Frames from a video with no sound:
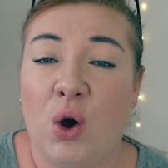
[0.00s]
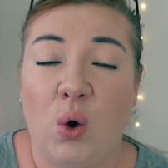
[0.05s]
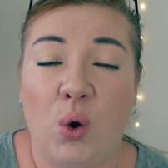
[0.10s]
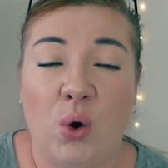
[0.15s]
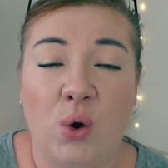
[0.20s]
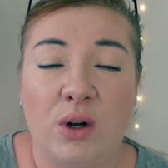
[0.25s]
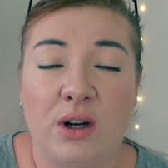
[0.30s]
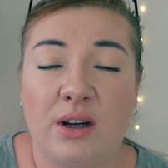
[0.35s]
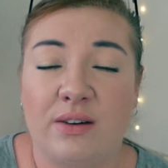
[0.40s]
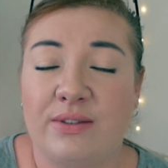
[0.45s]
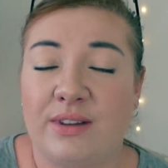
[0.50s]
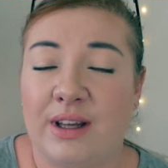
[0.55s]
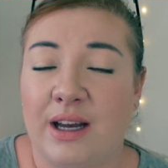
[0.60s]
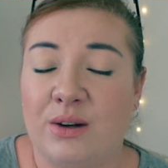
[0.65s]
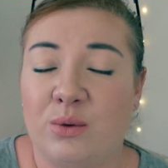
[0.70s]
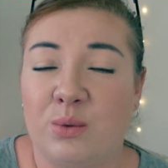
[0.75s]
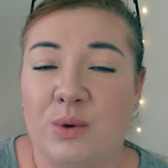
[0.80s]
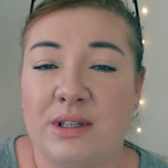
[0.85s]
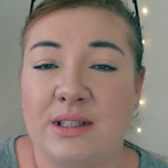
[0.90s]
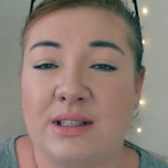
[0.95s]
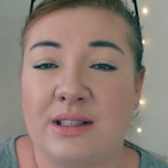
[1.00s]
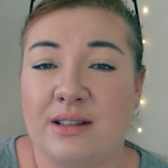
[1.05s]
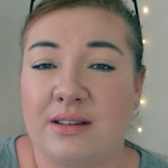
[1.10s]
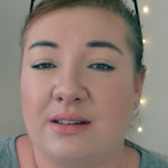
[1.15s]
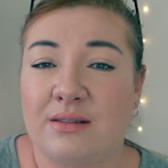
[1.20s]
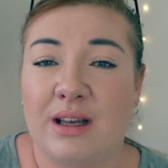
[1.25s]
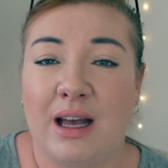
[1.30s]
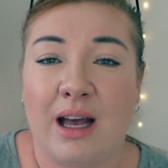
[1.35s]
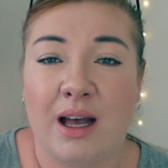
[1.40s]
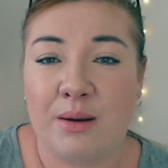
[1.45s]
All of that was
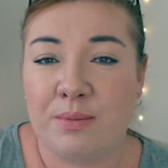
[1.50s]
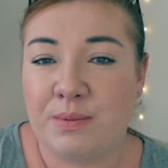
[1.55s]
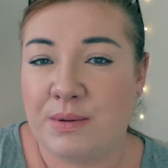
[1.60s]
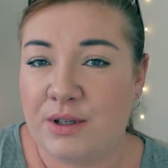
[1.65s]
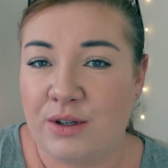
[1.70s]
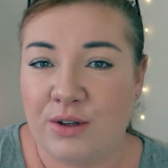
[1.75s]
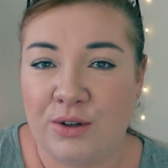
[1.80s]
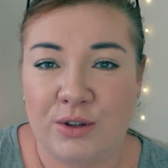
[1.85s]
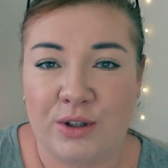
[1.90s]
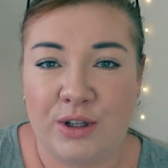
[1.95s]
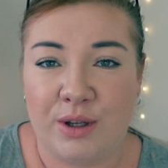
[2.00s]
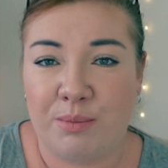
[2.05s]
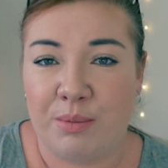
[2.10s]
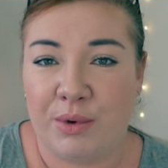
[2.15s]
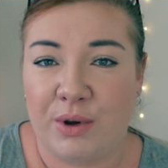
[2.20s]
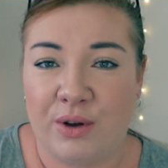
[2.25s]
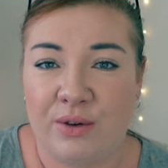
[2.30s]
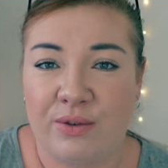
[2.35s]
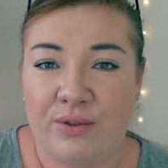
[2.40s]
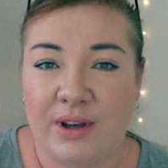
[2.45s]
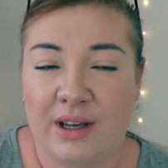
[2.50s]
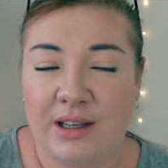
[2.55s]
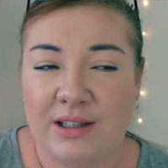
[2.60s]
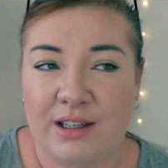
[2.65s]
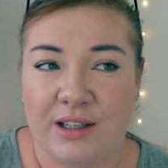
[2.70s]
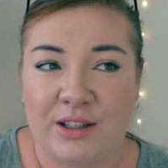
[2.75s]
absolutely perfect.